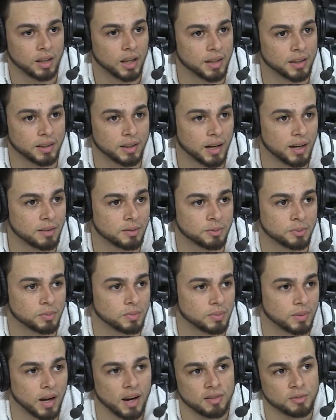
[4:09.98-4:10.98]
like it. I've
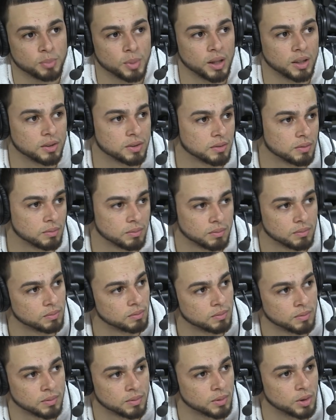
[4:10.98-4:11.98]
I've been,
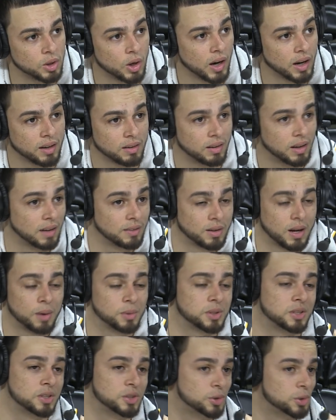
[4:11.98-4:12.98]
you know, I, I
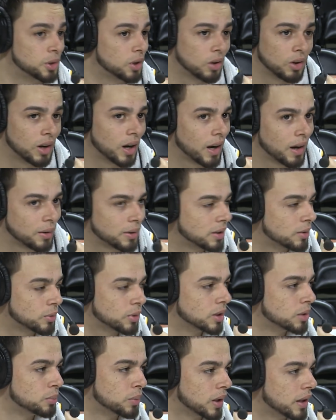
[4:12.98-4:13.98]
was a JUCO guy. I didn't
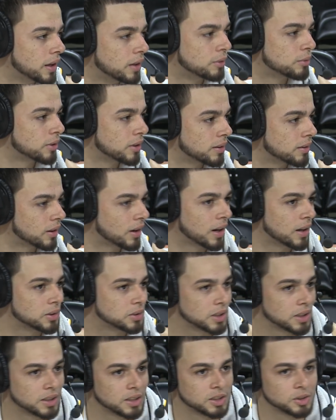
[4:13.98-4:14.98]
really play in front of
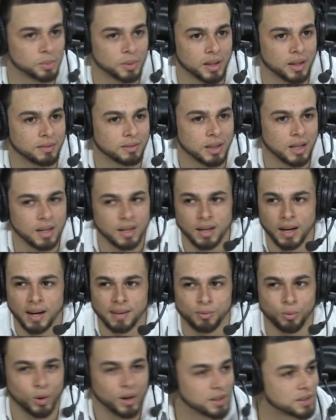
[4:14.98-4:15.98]
crowds like this, but I've
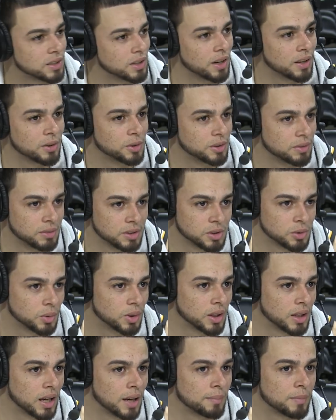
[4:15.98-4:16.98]
I've went to other Division
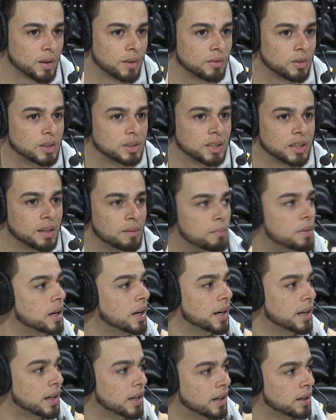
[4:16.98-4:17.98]
One games. I've went to
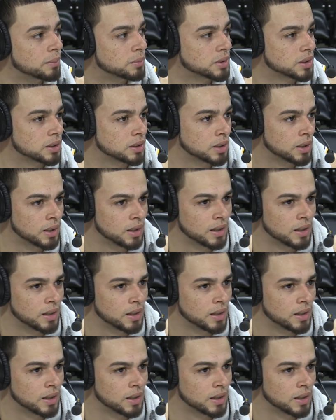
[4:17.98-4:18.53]
NBA games, and